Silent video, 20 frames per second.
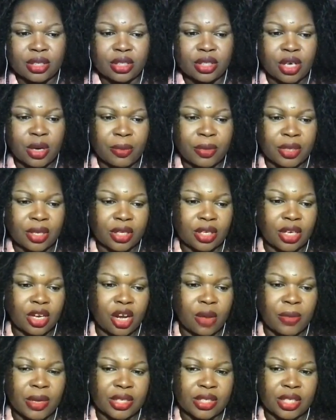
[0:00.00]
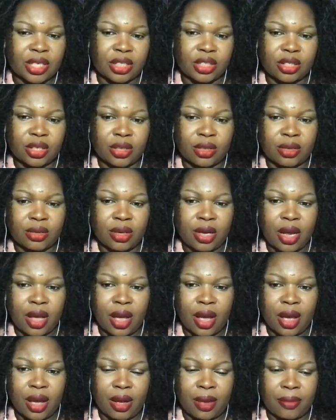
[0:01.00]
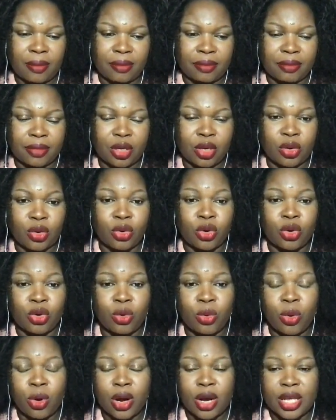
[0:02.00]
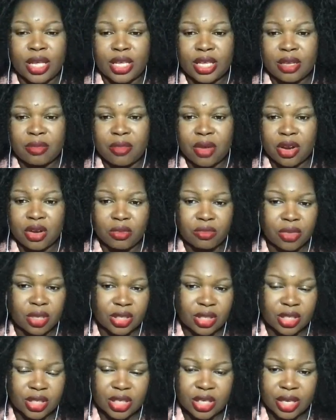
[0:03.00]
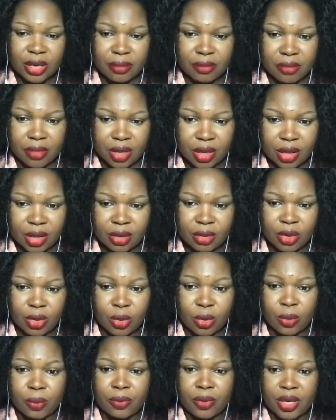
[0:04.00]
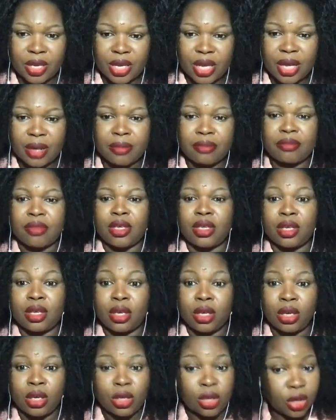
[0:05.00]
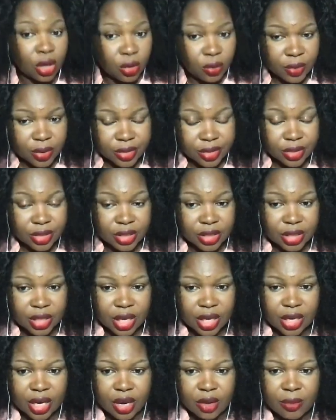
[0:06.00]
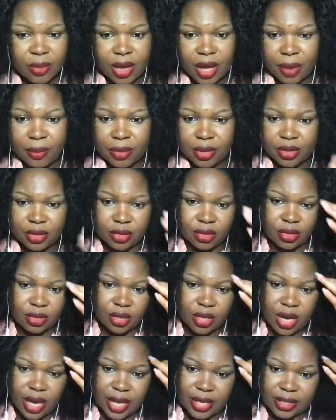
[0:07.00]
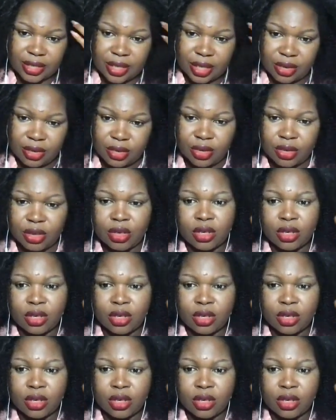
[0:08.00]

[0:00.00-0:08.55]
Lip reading: Drop it on the comment section below, or email me, DM me, or PM me your question, and I'll be happy to answer your